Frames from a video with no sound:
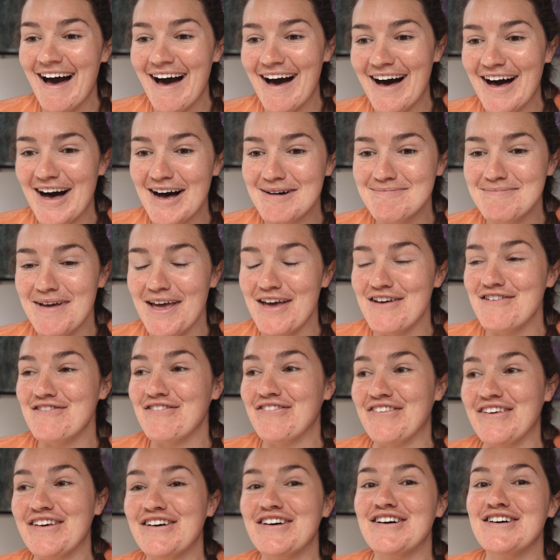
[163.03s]
Um, it
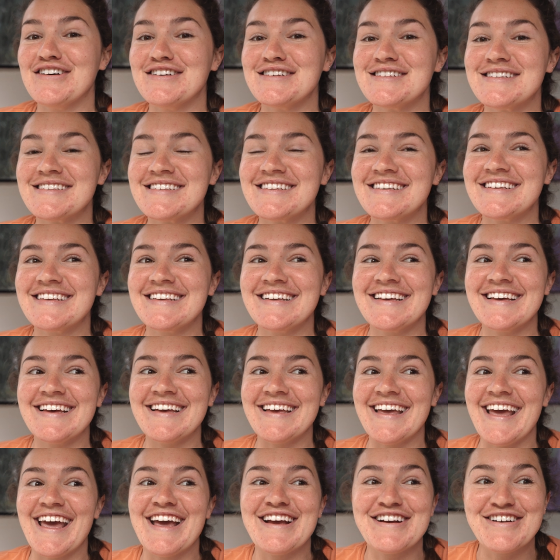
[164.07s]
feels
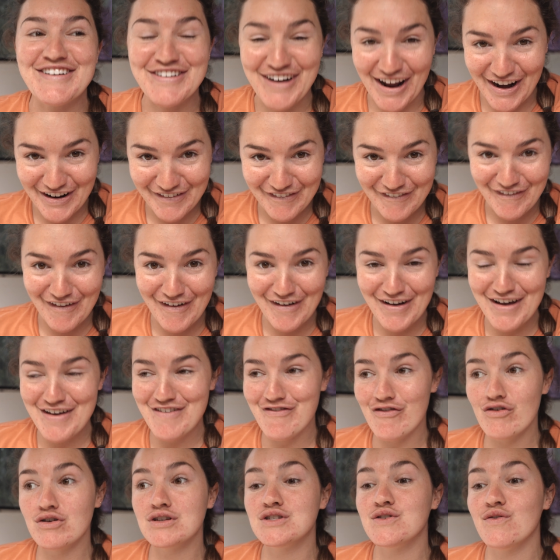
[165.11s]
incredible. It
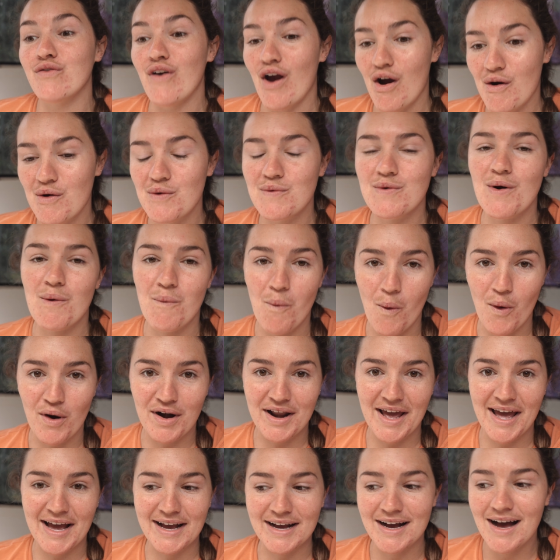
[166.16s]
feels very
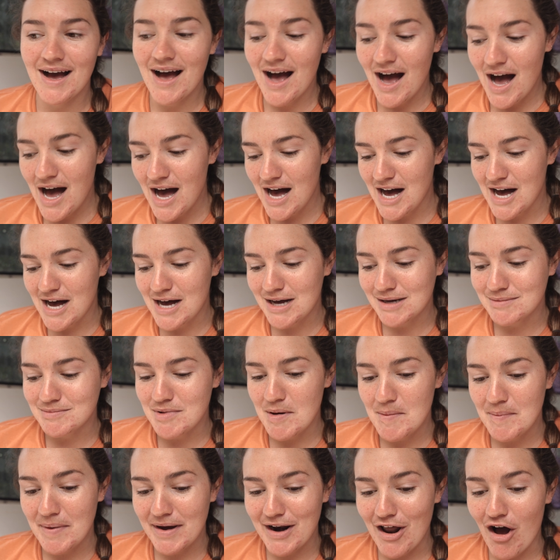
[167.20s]
rewarding,
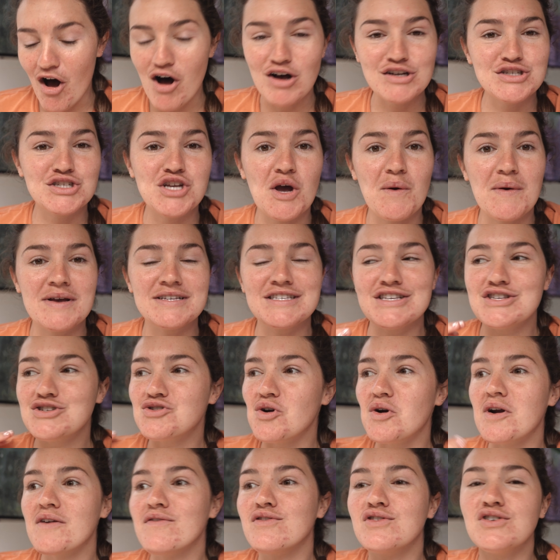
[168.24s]
um, but it also is the
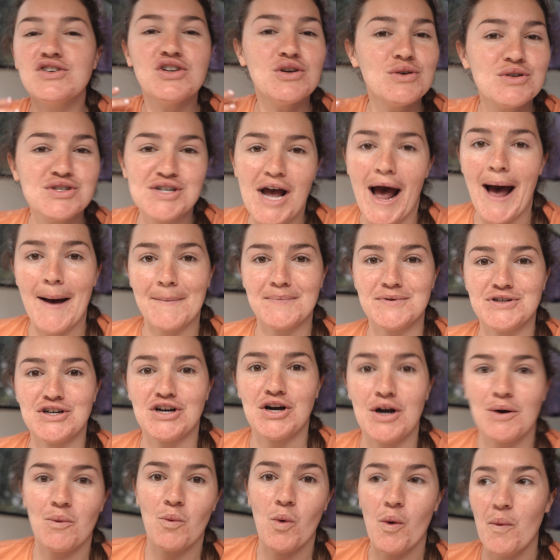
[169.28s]
start of a new
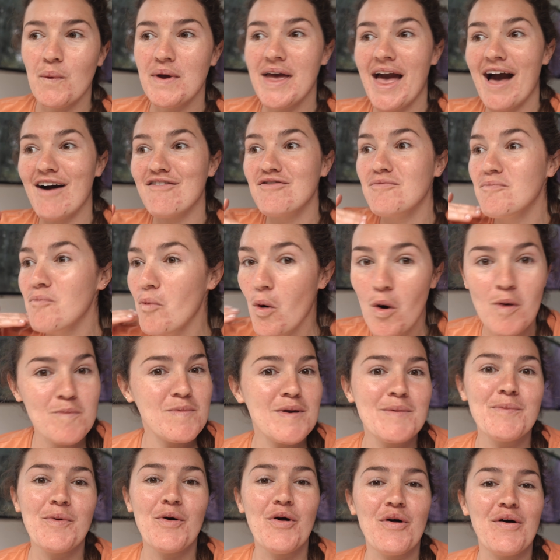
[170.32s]
chapter where we have more
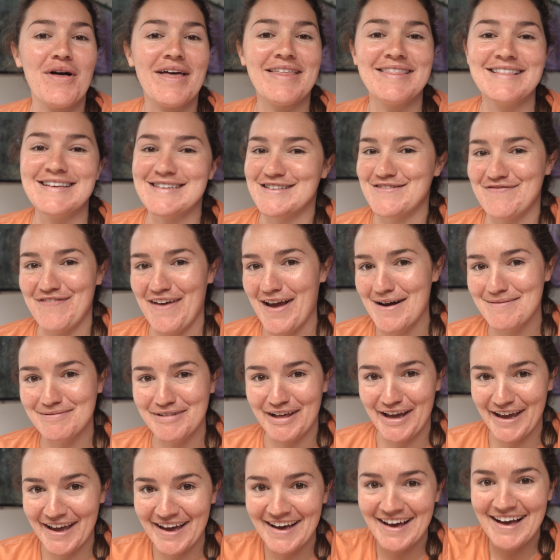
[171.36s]
people in this
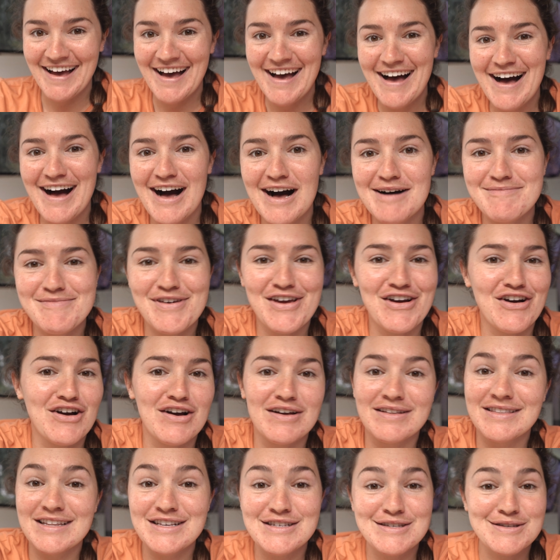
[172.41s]
family um, here
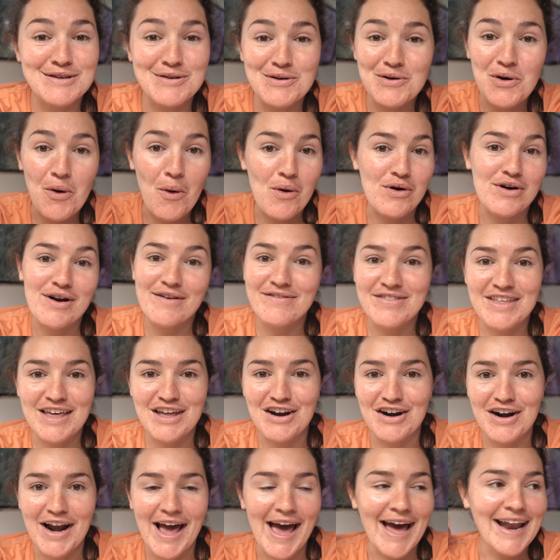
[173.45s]
on this little corner of the
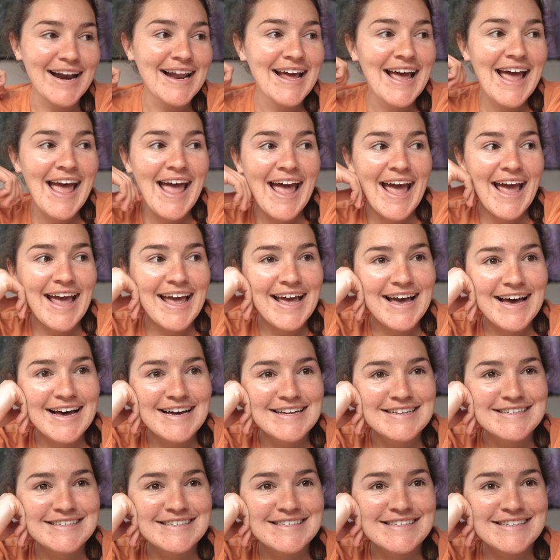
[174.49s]
internet,
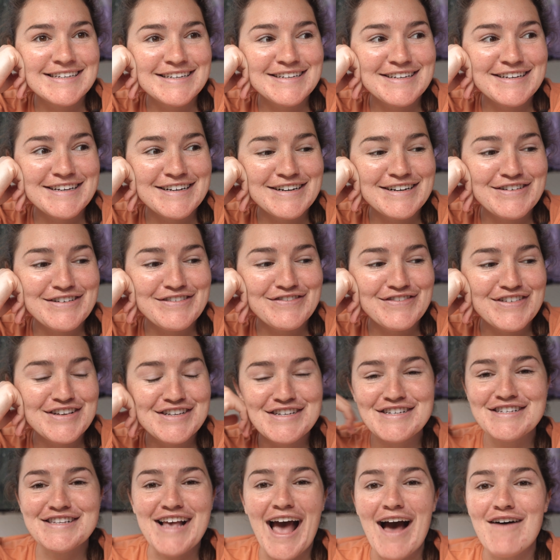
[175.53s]
and we
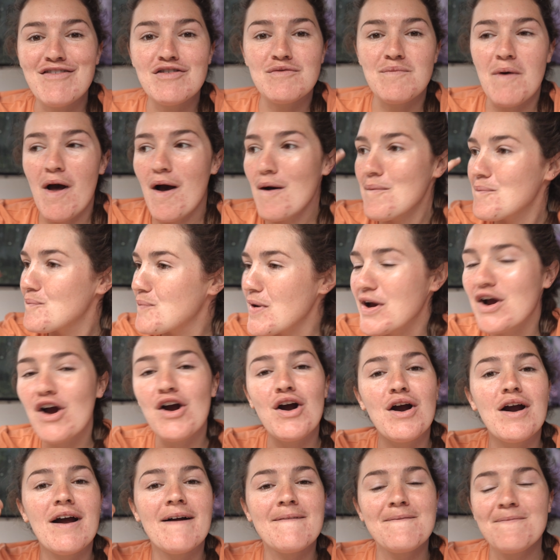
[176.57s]
just have a, a
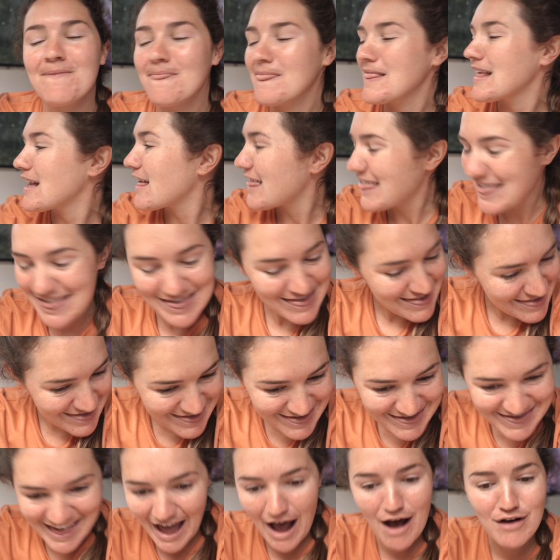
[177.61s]
bigger
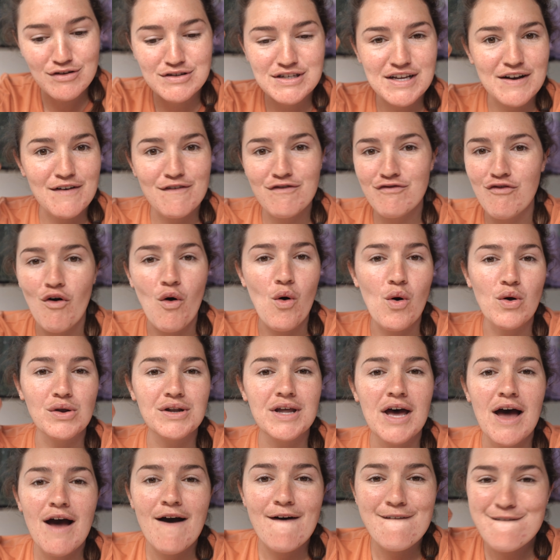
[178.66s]

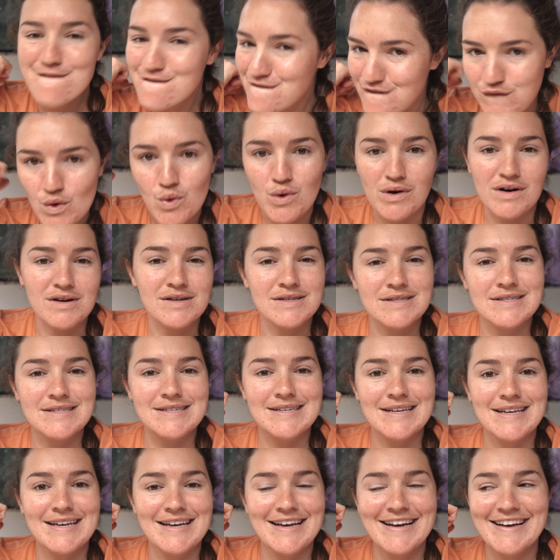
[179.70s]
thousand-fold
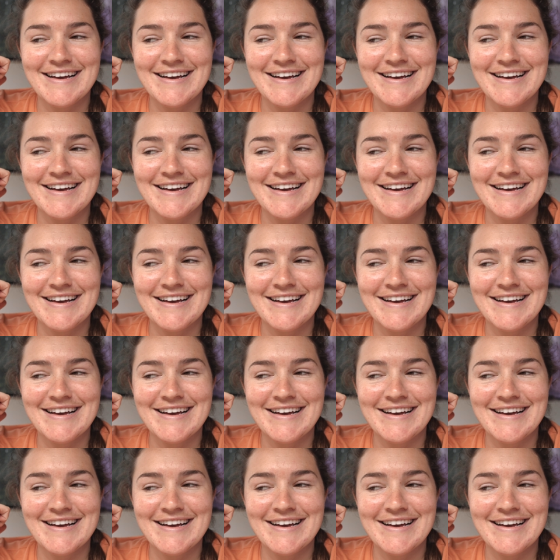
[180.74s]
force.